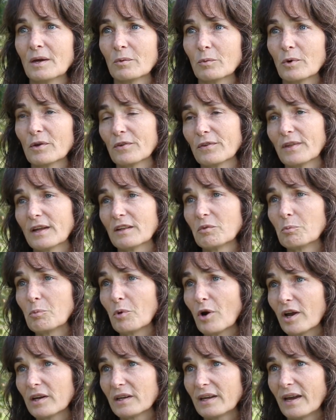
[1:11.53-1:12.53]
whether that's
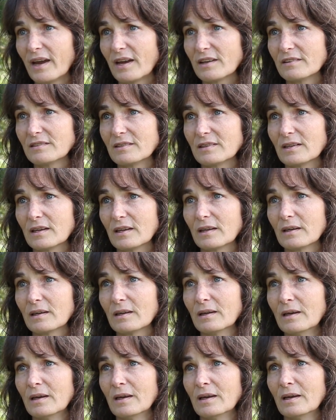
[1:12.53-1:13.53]

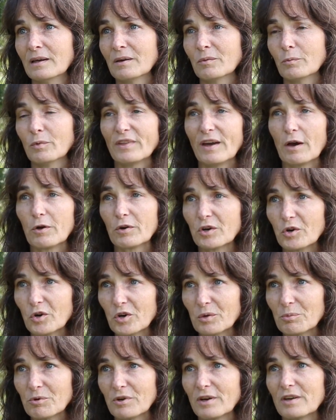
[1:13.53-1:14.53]
broadcasting without
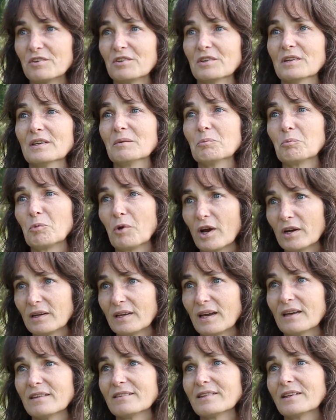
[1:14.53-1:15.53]
incorporation,
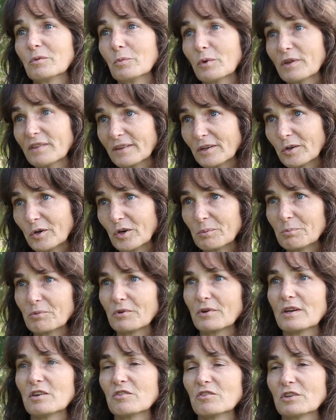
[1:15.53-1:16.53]
broadcasting with
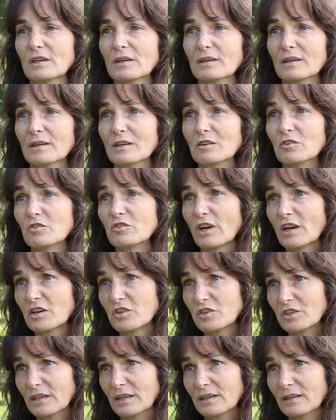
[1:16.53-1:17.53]
incorporation,
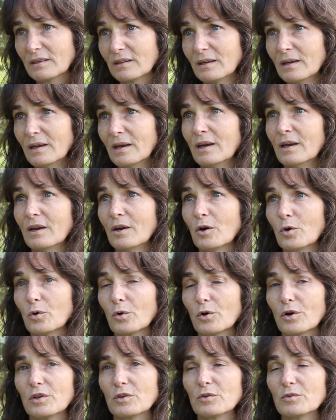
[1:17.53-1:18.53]
injection,
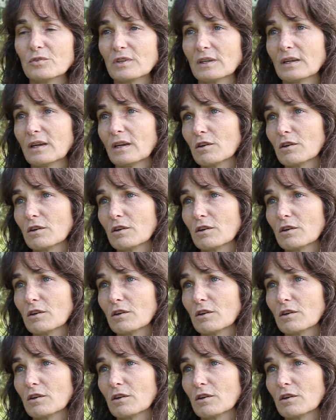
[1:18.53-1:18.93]
or using